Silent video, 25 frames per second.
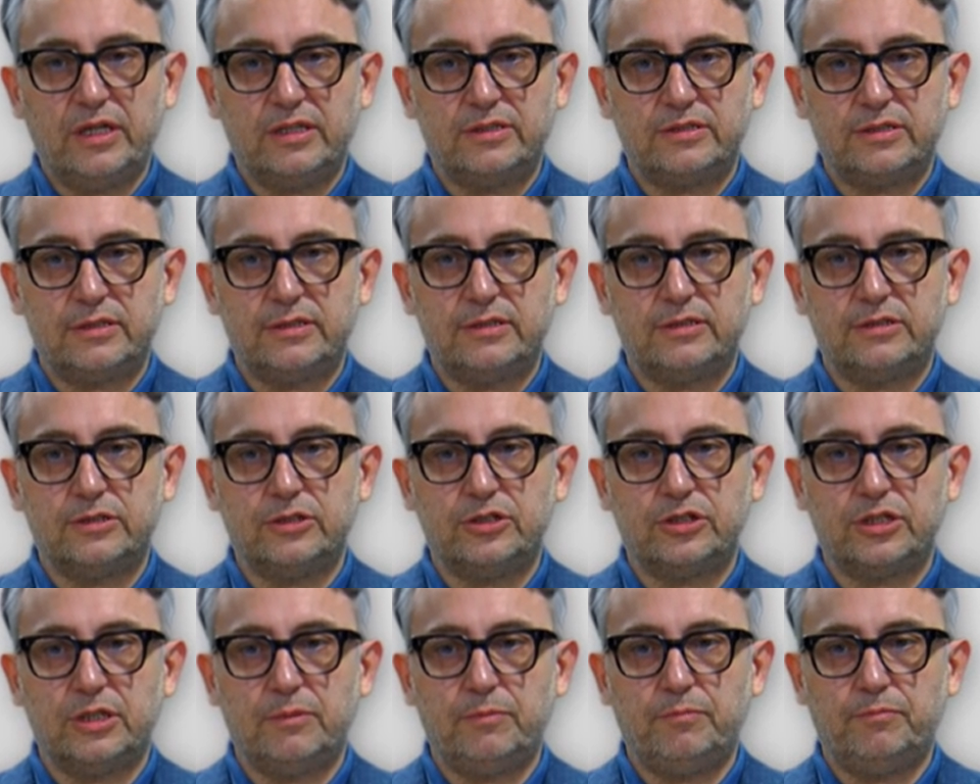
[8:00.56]

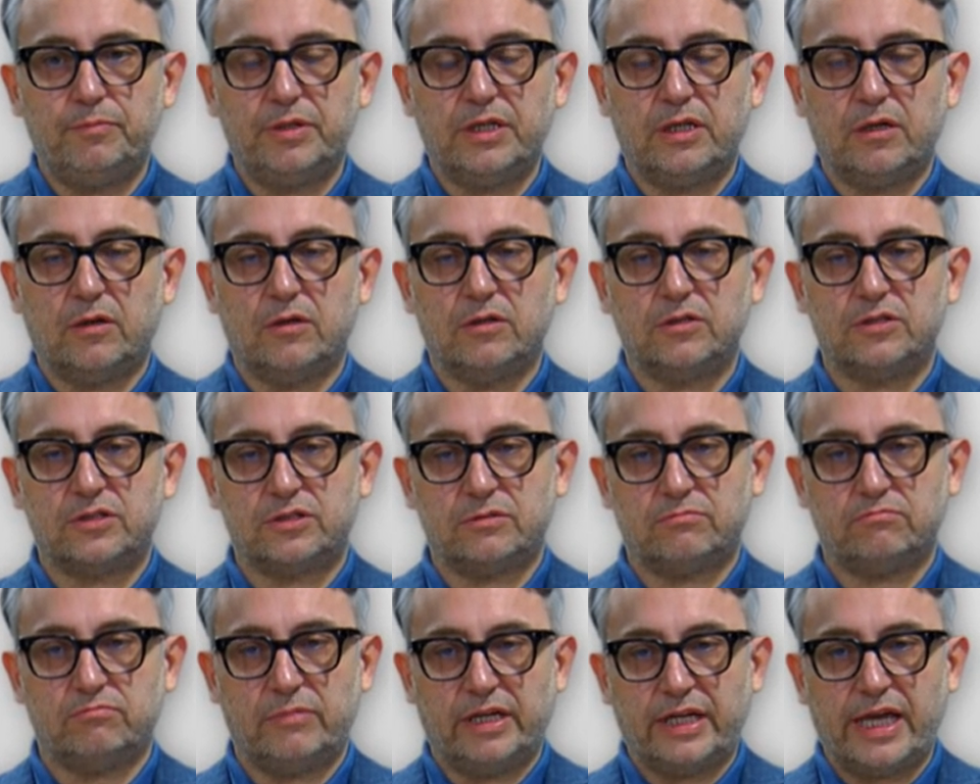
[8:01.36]
citizenship, because
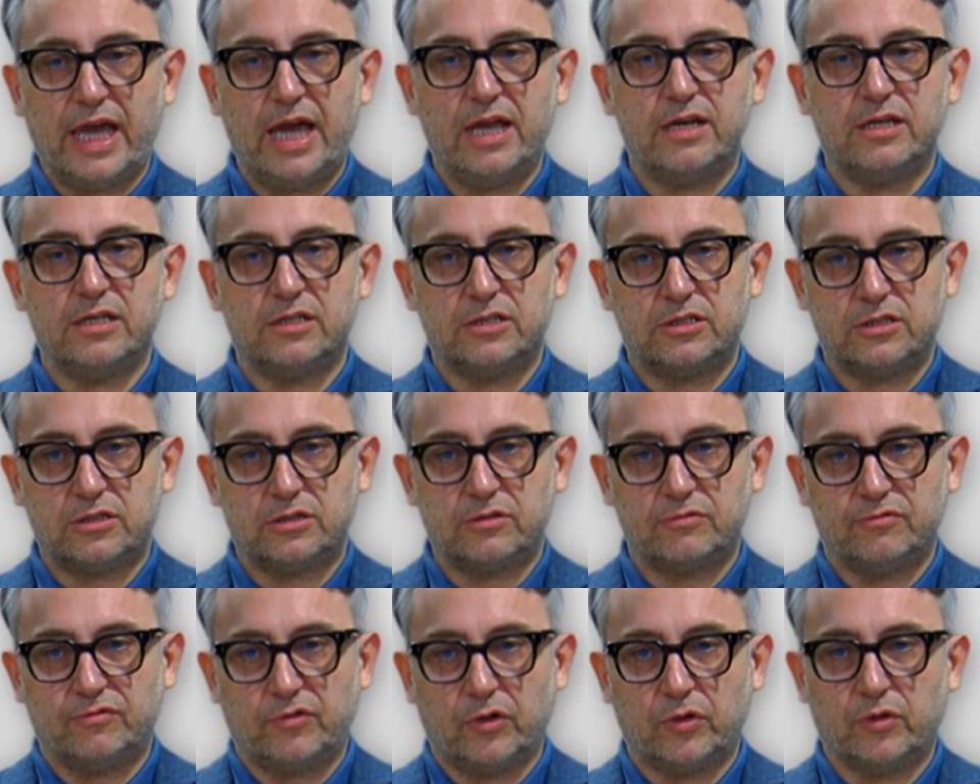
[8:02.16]
again,
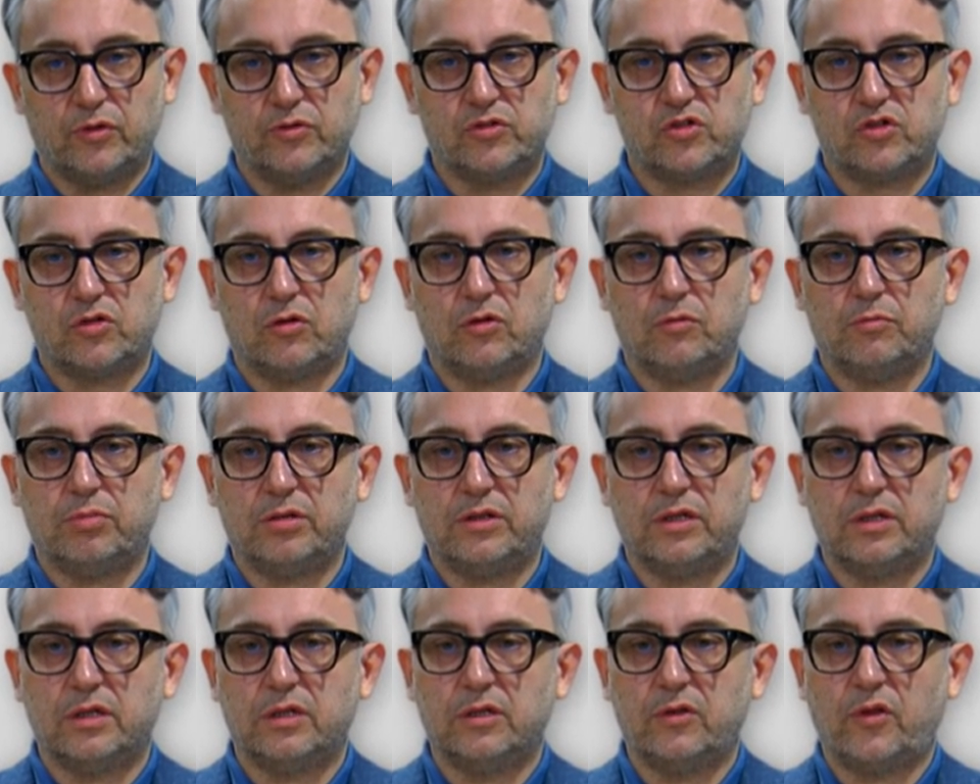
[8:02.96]
it's focused on
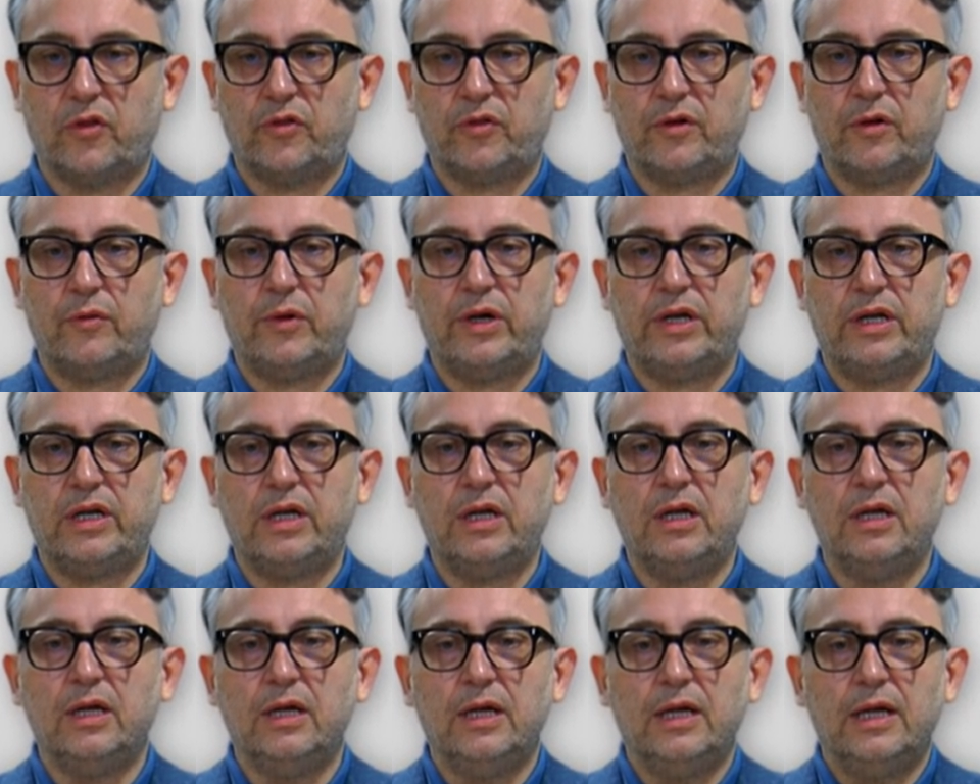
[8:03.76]
political
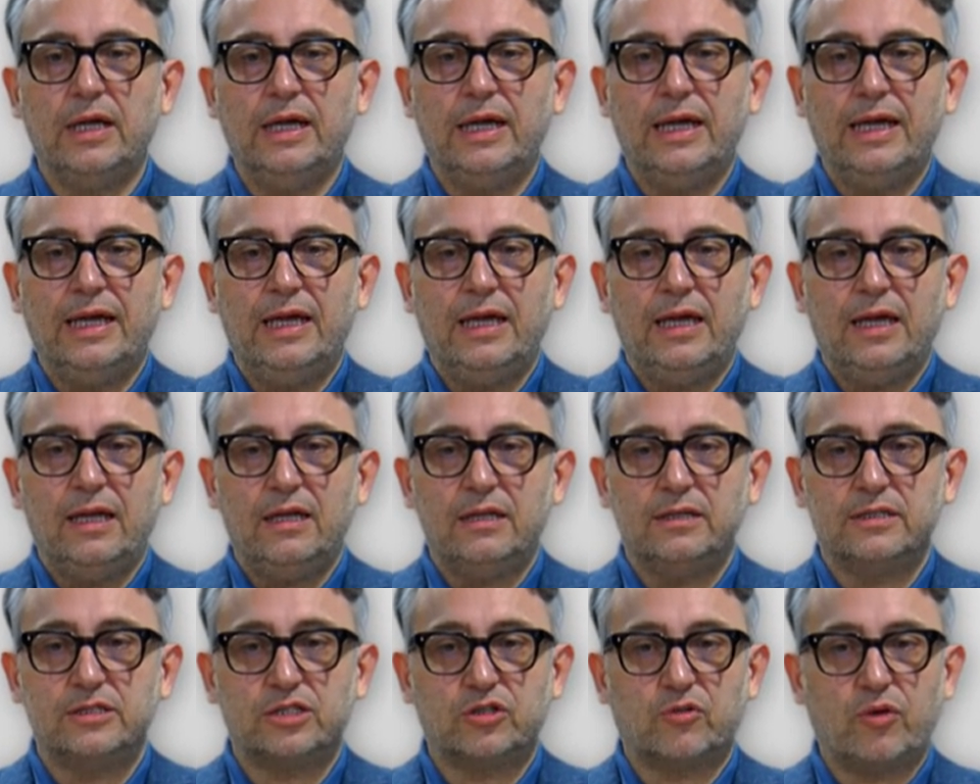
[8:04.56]
authority,
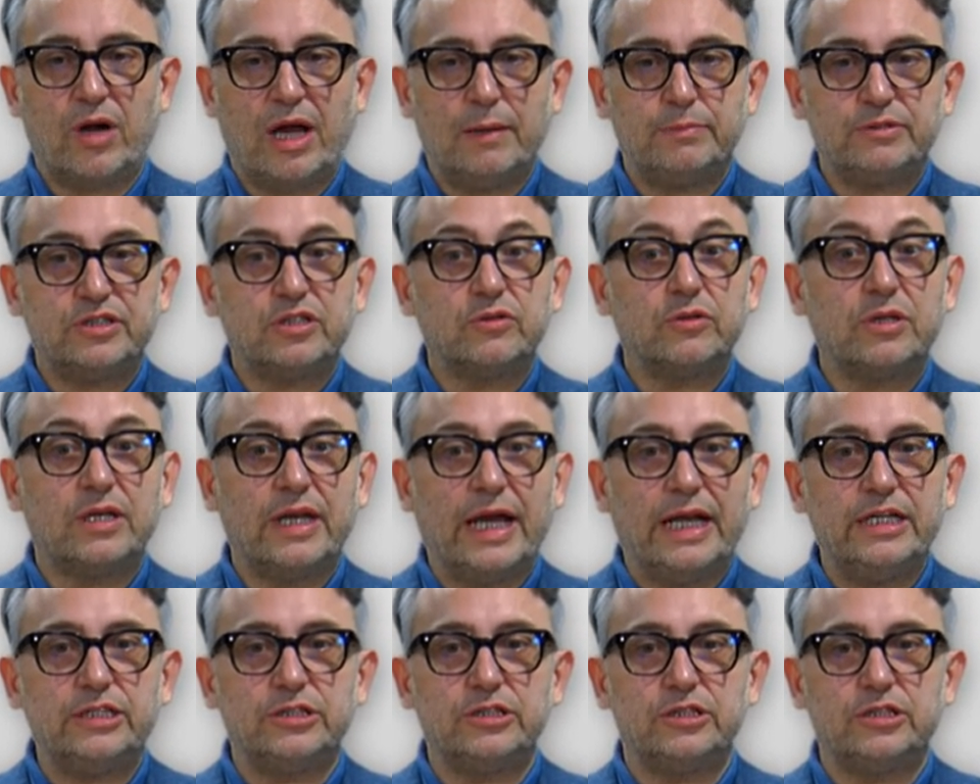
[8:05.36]
describes the
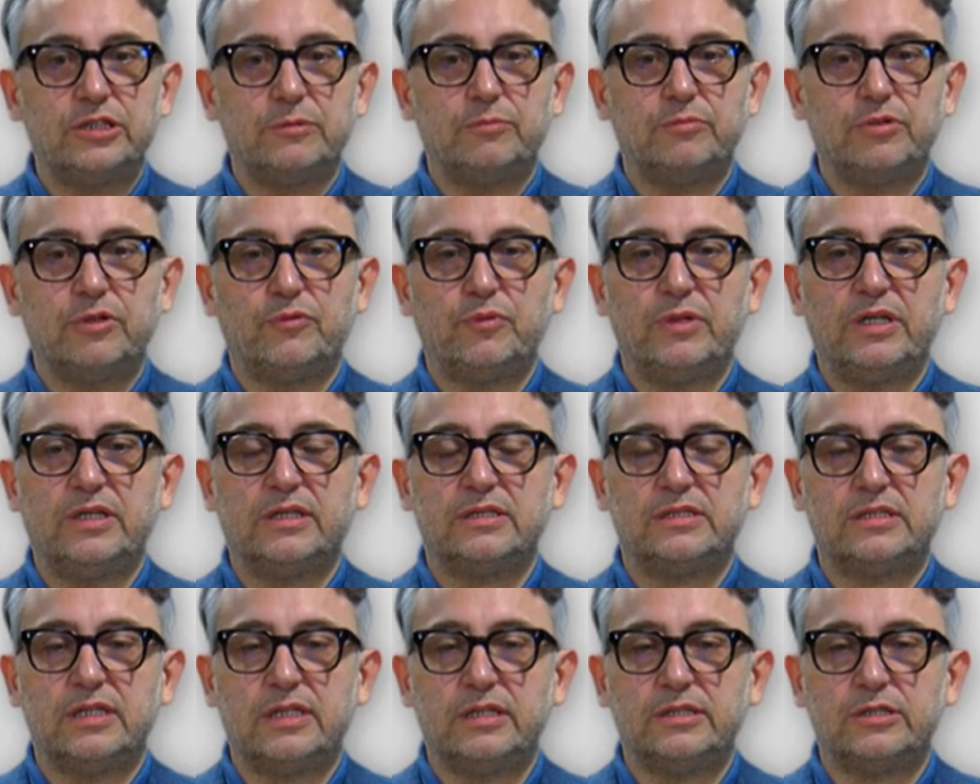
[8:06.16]
relationship between the
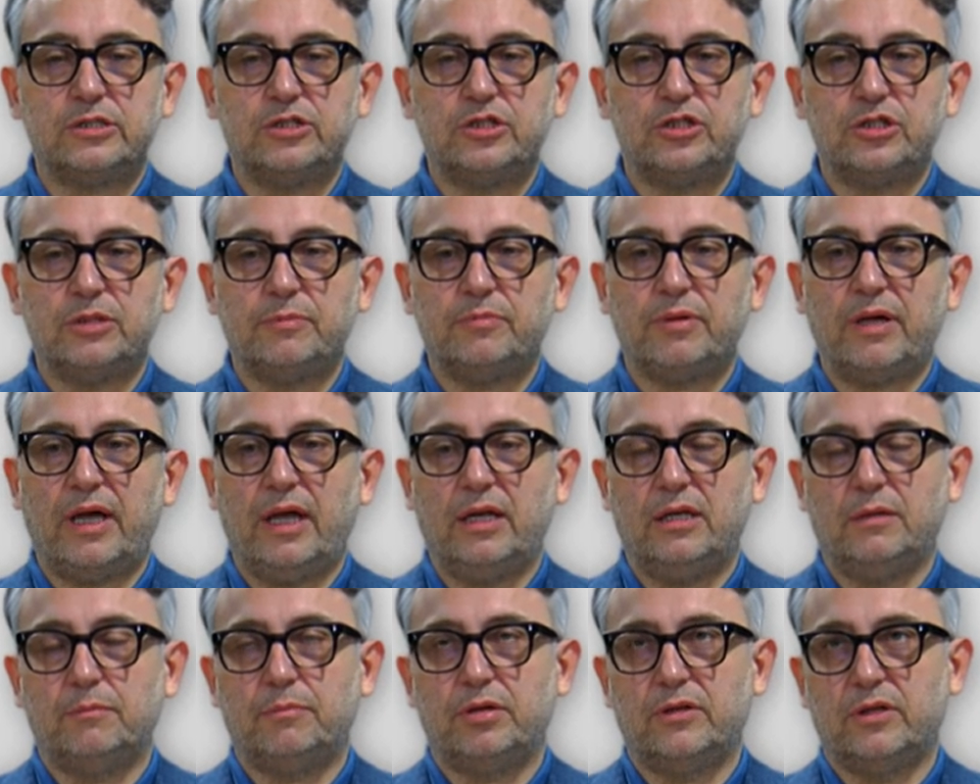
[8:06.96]
citizenship
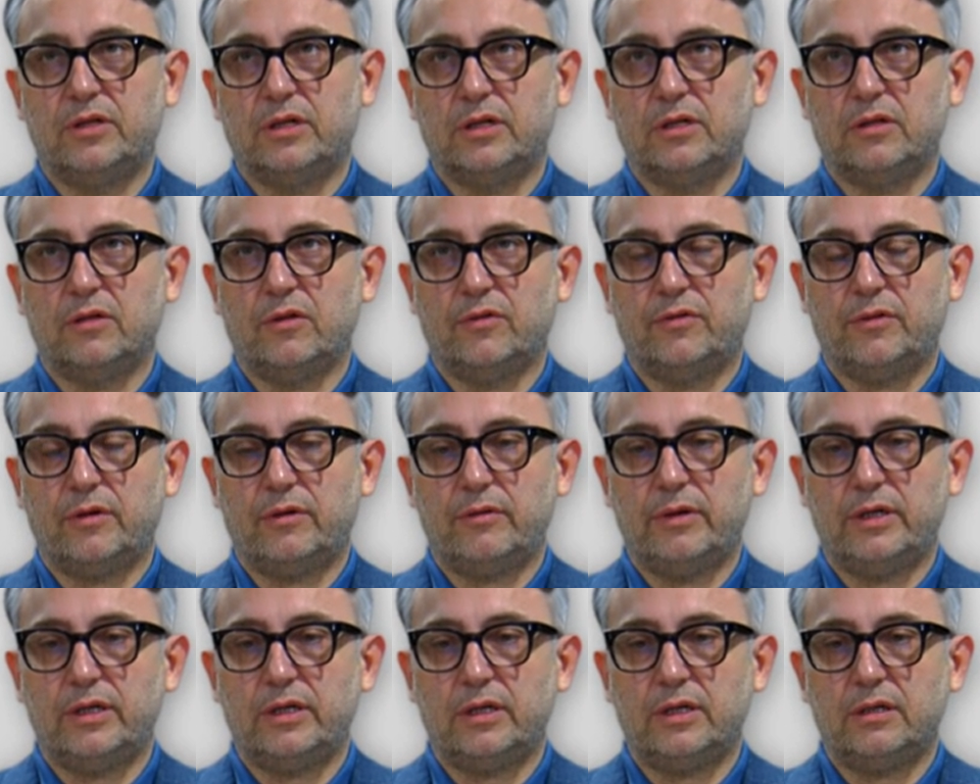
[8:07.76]
and the political
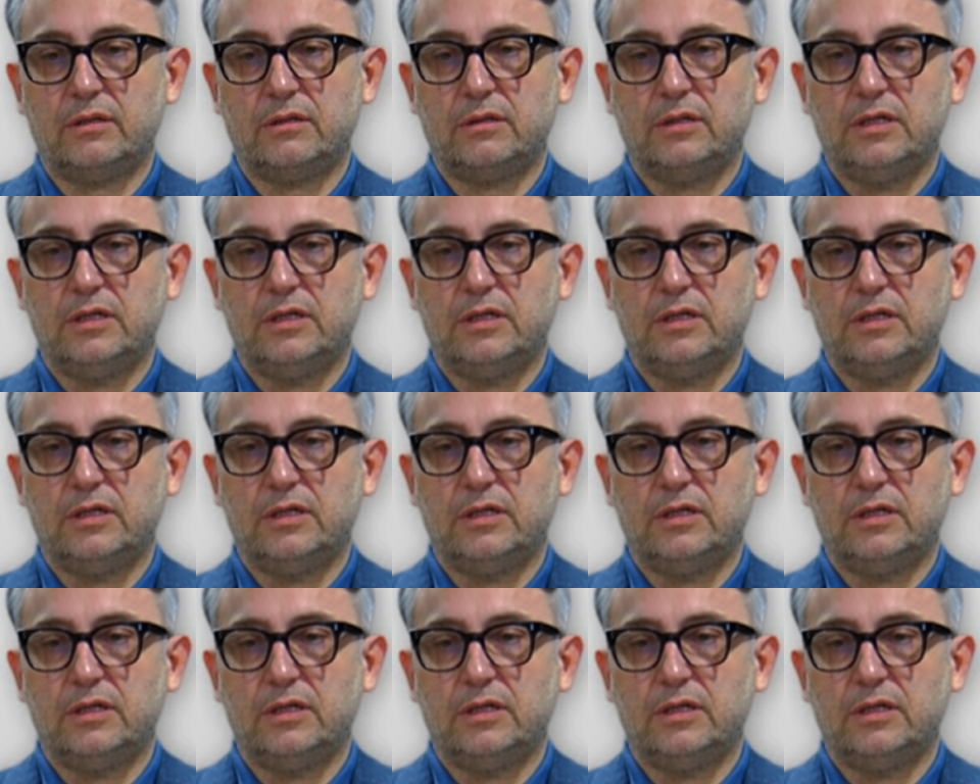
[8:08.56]
authority.